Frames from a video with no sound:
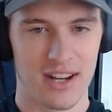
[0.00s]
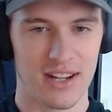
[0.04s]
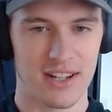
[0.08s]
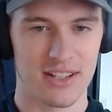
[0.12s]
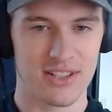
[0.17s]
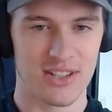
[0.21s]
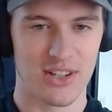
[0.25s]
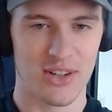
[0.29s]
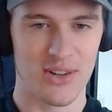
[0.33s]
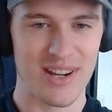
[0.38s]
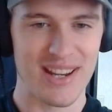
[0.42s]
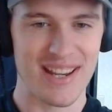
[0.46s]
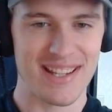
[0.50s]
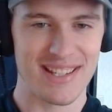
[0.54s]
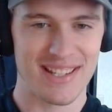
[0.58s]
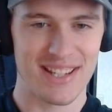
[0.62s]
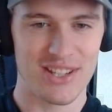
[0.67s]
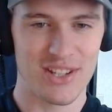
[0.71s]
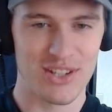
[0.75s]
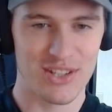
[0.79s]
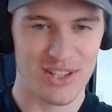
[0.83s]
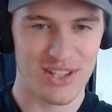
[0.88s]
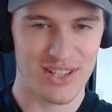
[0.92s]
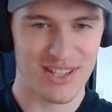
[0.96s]
It's so easy
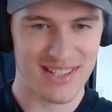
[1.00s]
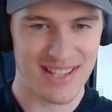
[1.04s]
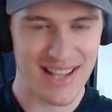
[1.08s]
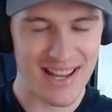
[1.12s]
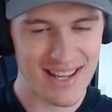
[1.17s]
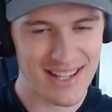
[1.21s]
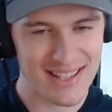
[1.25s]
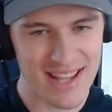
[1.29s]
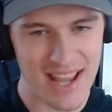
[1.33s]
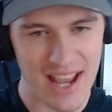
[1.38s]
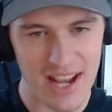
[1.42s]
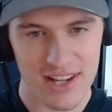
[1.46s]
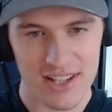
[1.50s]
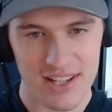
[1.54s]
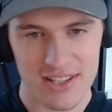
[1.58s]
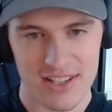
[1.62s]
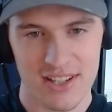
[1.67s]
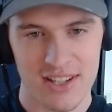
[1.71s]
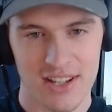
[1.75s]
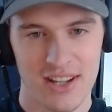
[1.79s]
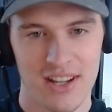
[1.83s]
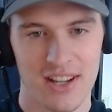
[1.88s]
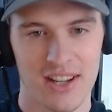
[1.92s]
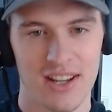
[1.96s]
just to send a text,